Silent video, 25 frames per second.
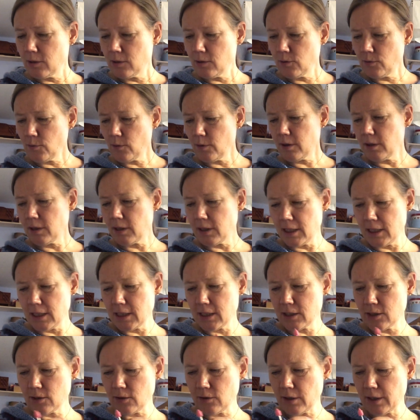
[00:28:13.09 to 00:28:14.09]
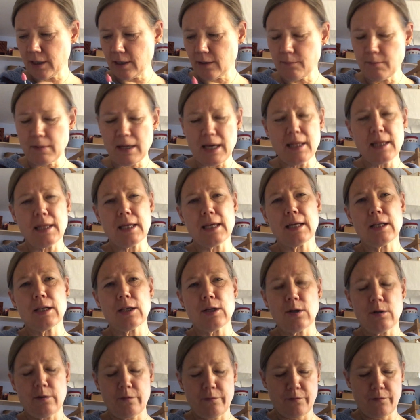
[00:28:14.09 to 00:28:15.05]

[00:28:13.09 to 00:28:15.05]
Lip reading: Northeasterly. I think a lot